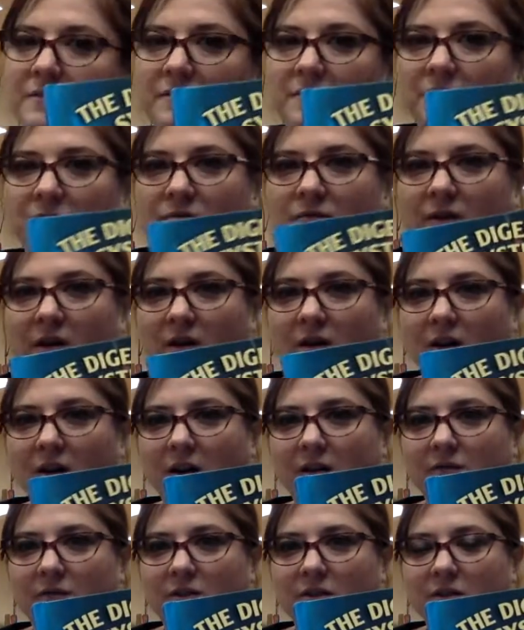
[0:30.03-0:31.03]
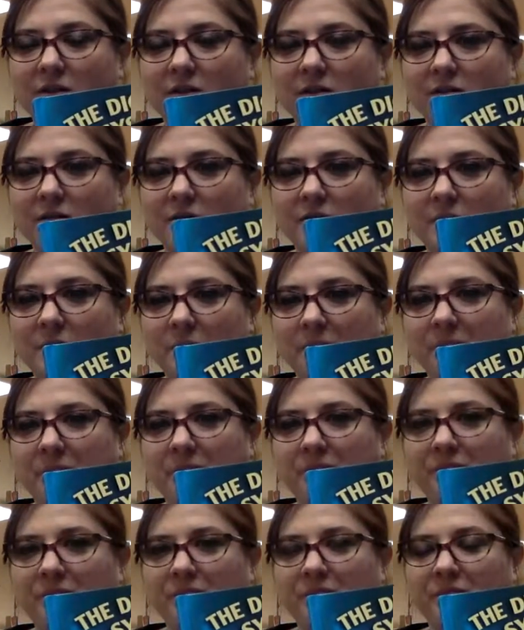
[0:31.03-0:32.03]
Front covers.
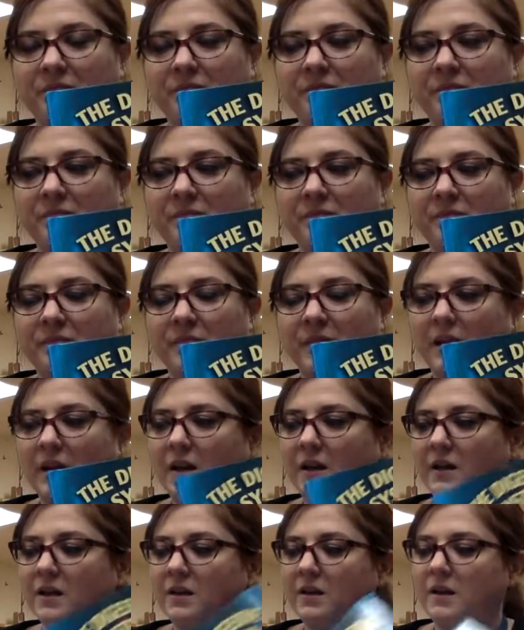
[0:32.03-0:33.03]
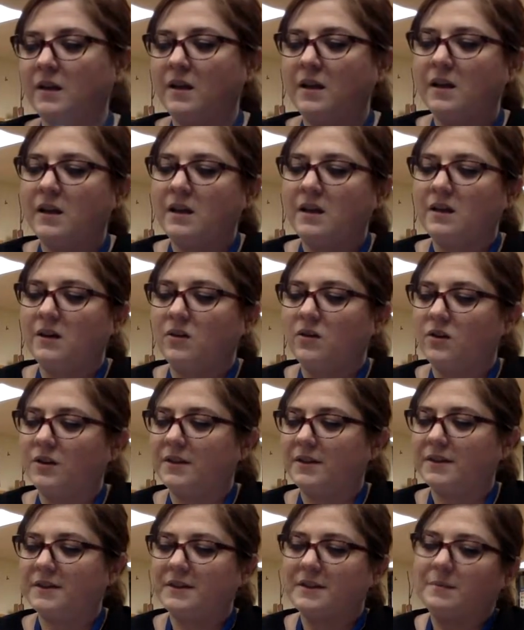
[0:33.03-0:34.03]
Okay. On the
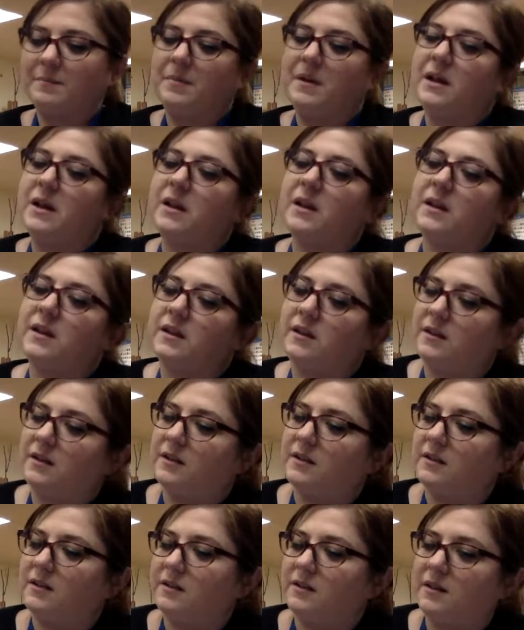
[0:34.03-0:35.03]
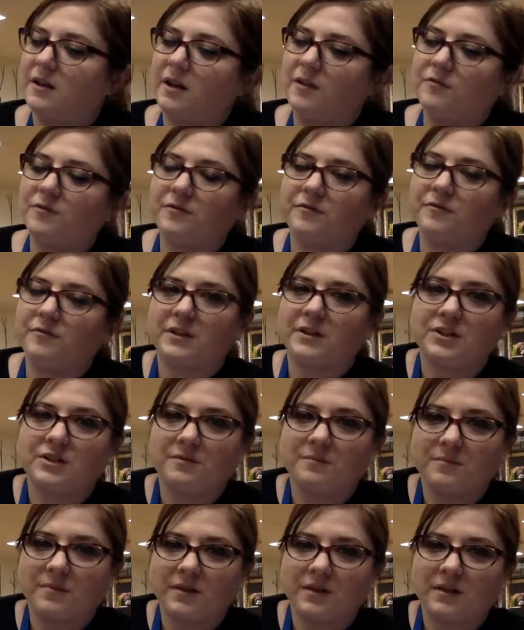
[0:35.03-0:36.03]
spine of a fiction
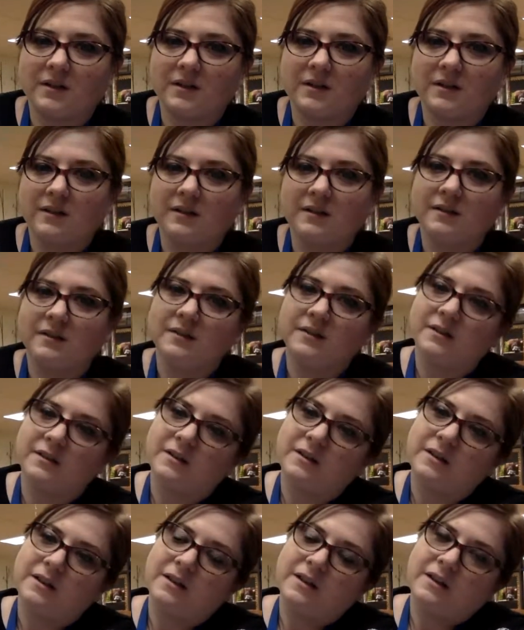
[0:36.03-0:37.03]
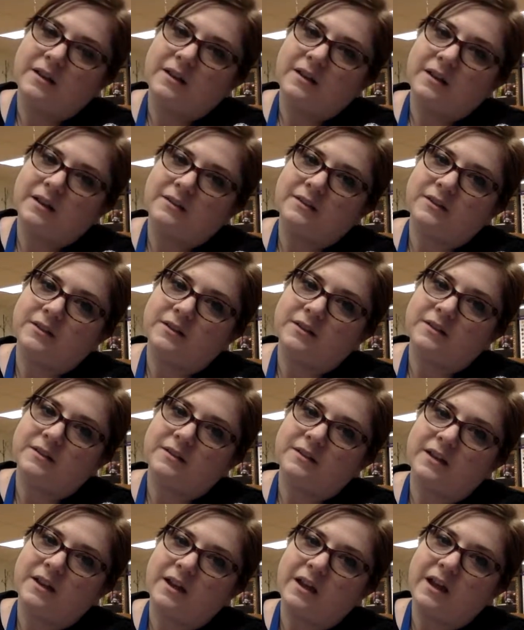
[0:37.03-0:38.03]
book, it's going to
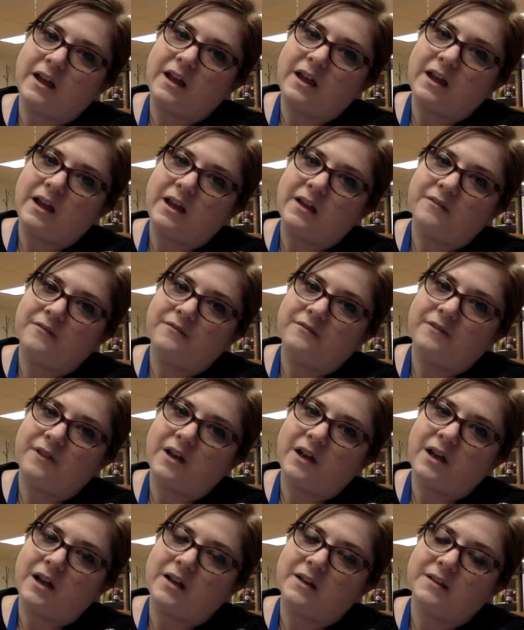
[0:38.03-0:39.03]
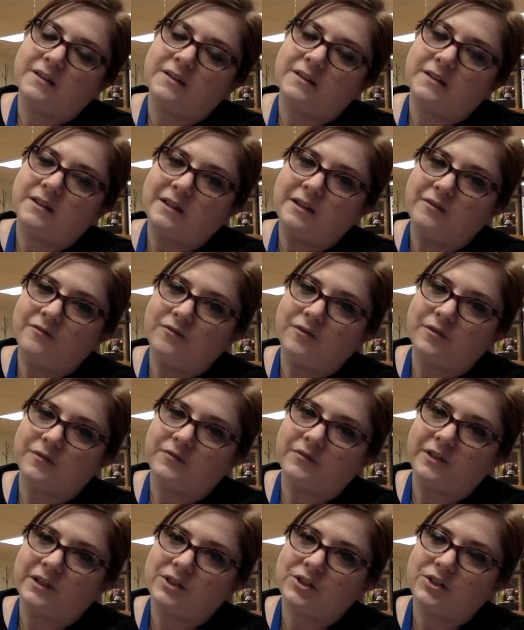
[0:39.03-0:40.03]
say FIC for
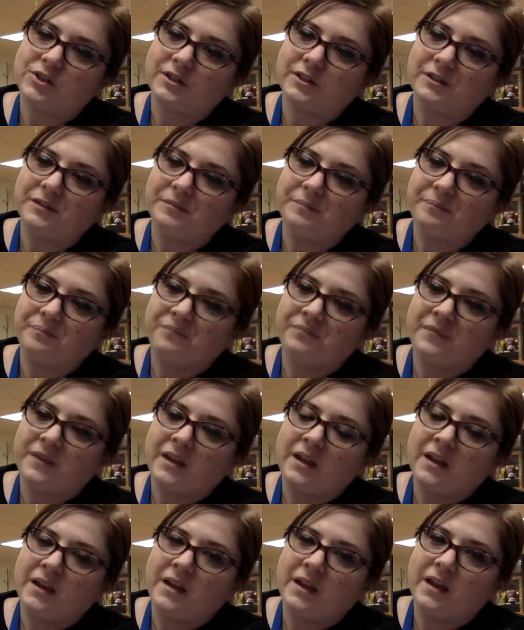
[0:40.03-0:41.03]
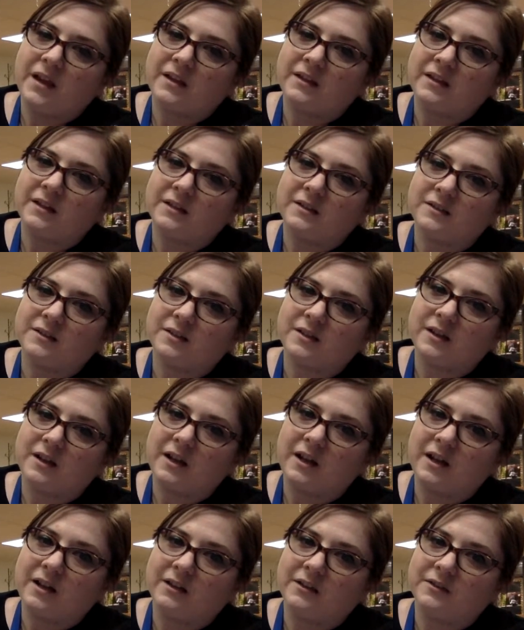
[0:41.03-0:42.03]
fiction, and then it's going to
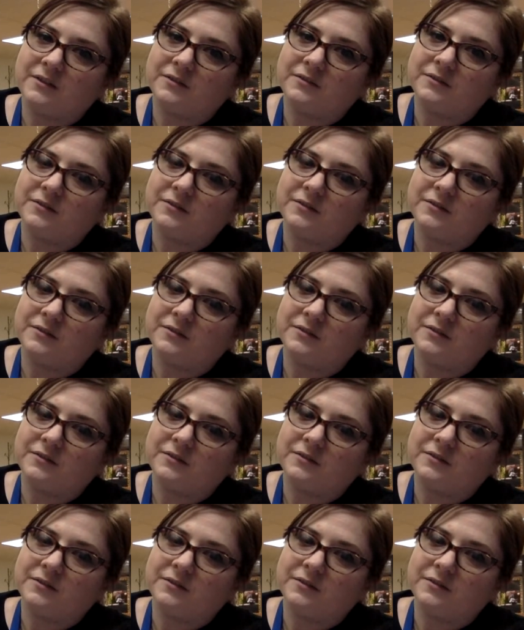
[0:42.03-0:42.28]
have